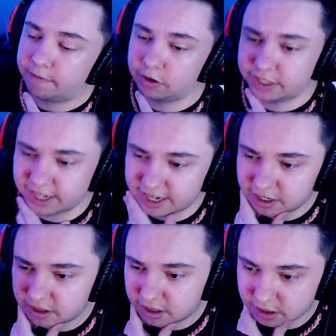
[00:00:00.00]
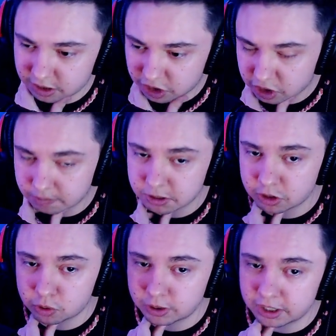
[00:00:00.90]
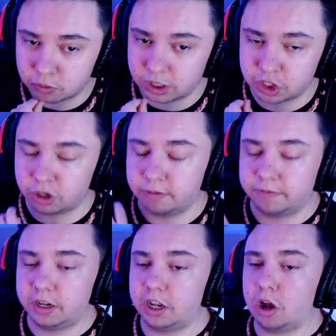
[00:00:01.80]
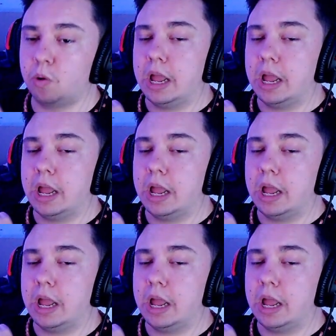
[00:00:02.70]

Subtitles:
First link in the description to the original video.